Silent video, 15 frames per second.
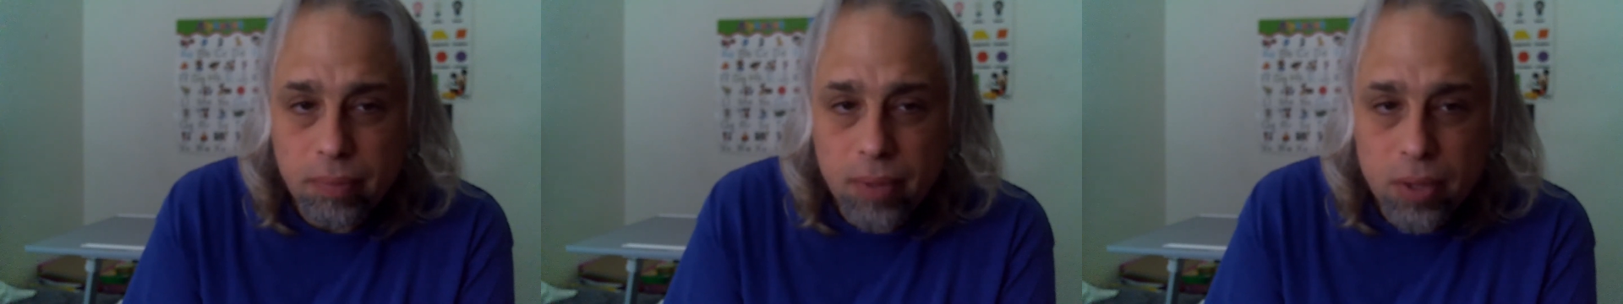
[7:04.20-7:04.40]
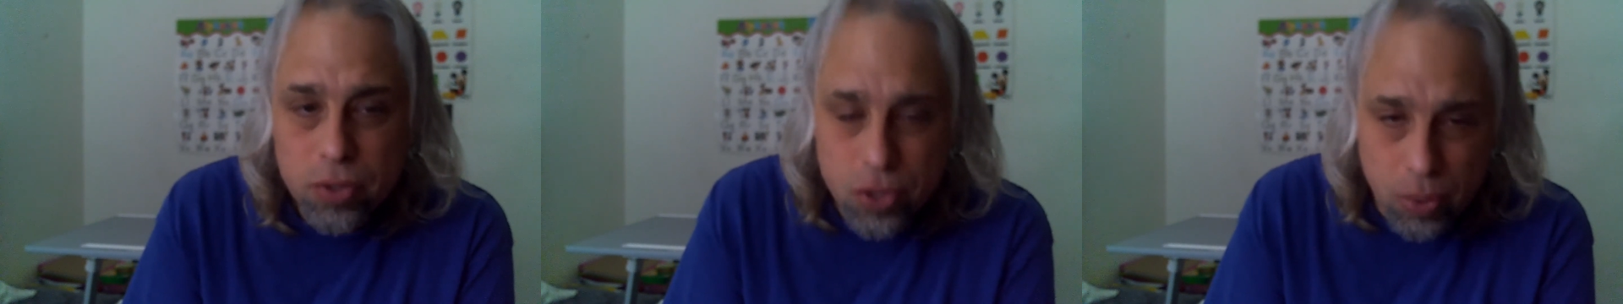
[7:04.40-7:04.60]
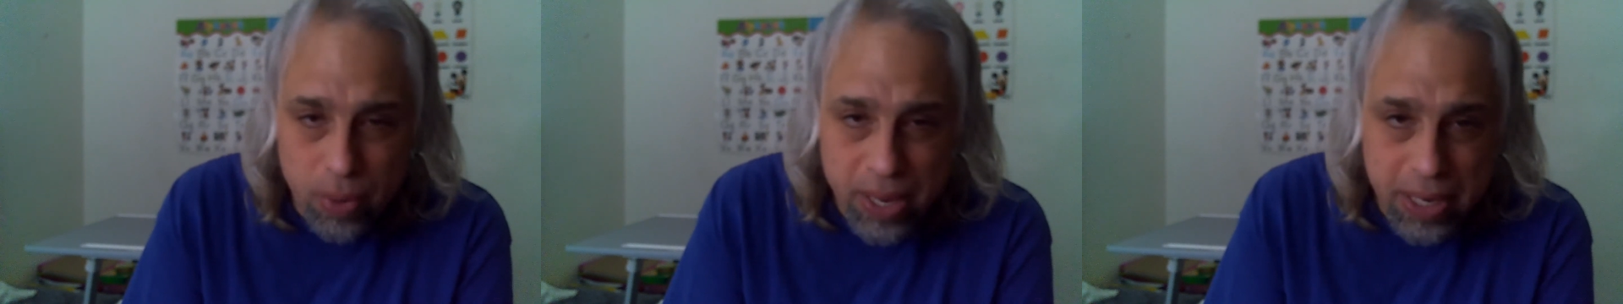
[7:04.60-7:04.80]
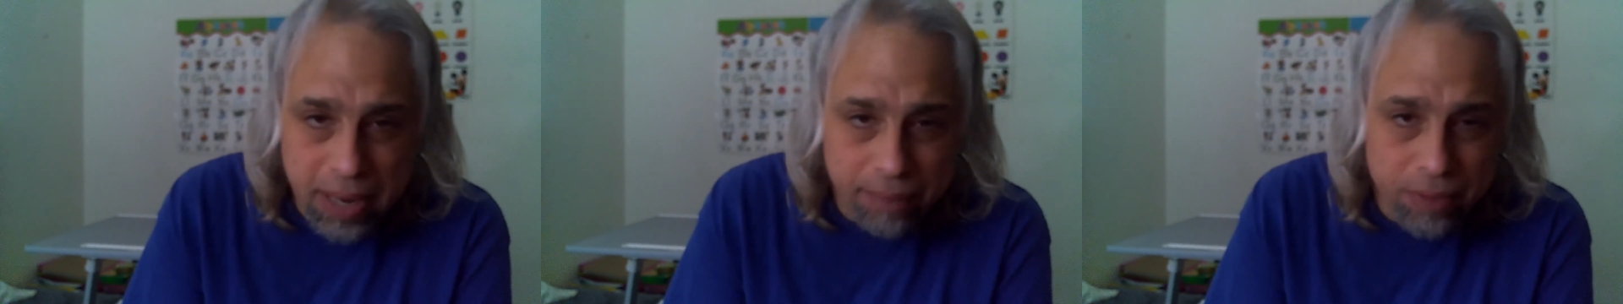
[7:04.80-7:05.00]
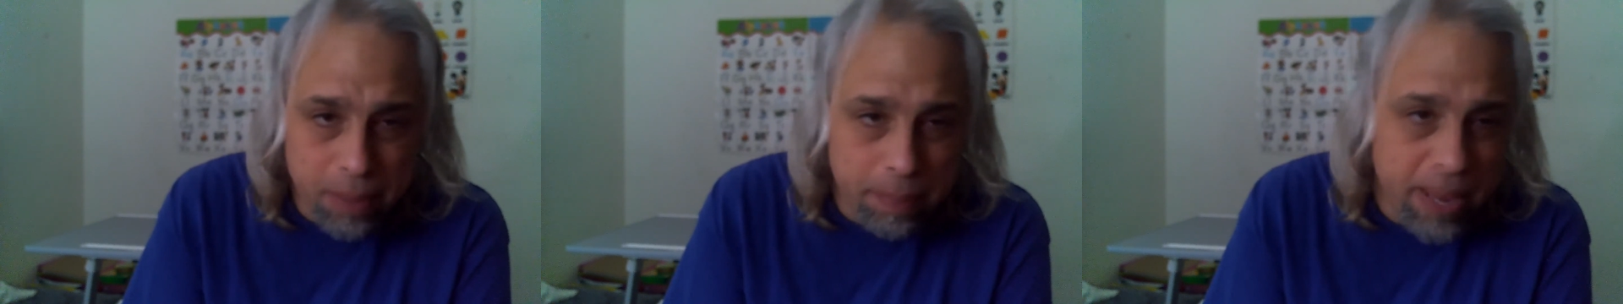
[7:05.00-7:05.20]
So we
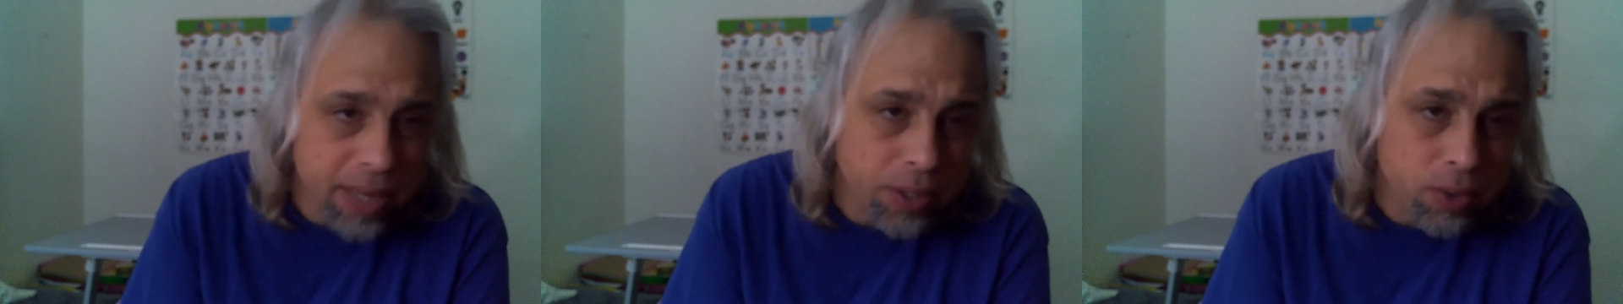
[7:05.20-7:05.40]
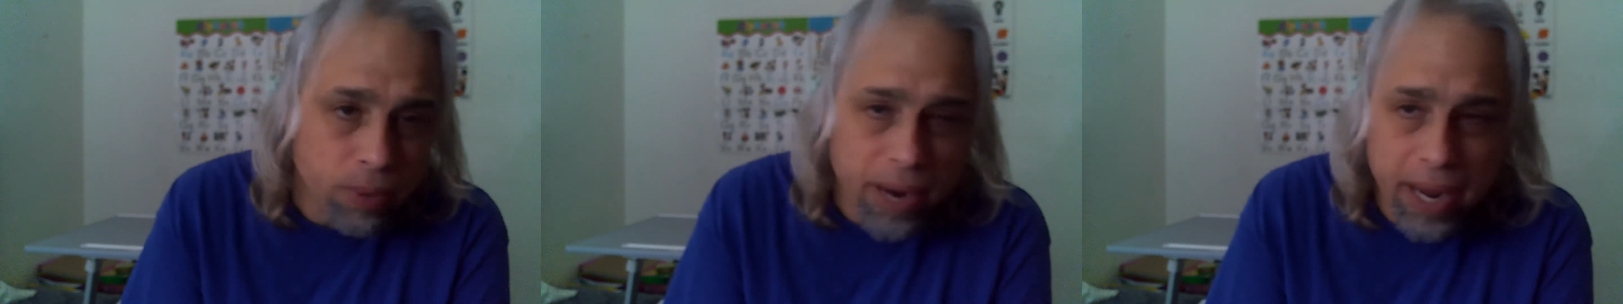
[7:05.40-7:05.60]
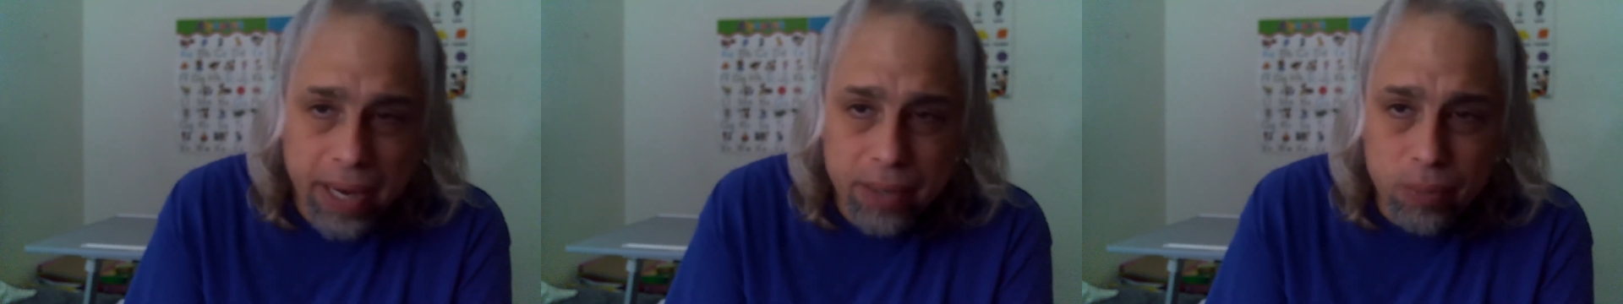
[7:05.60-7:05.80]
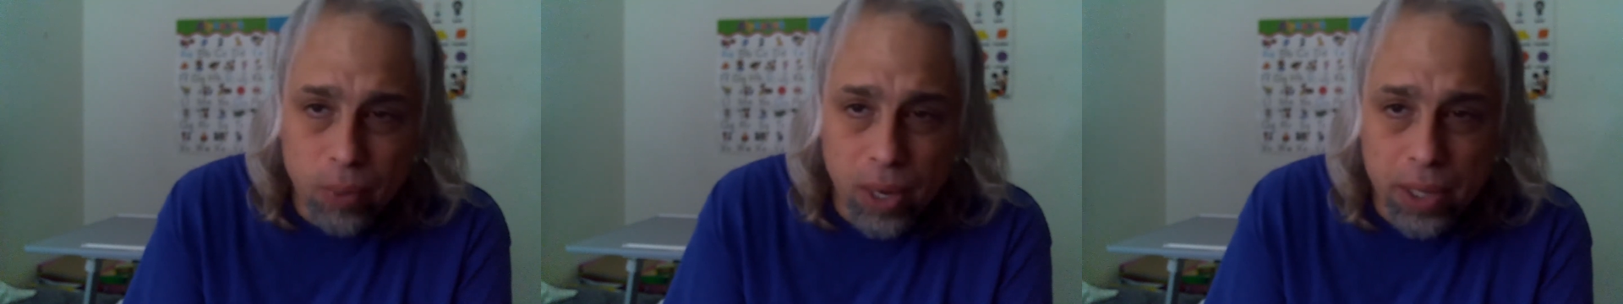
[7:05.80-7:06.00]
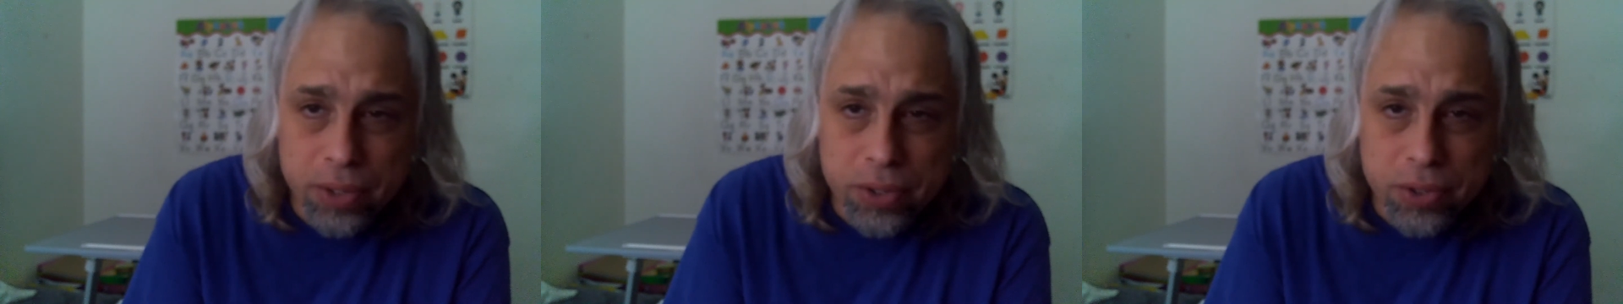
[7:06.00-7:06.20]
give the mid-grade
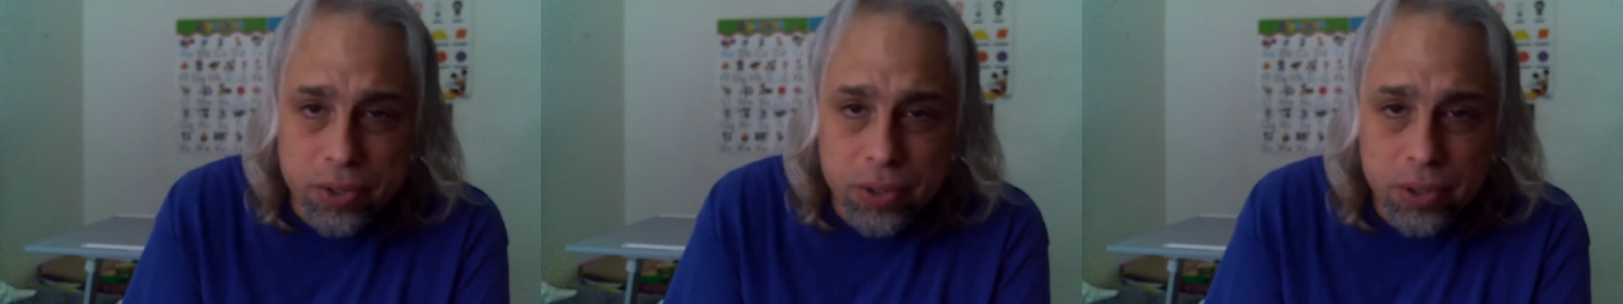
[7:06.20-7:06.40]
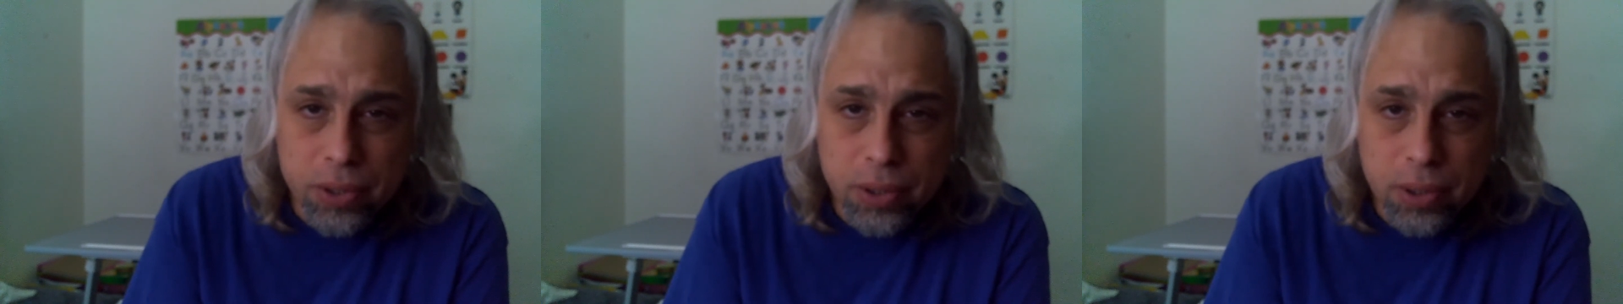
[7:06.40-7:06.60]
ones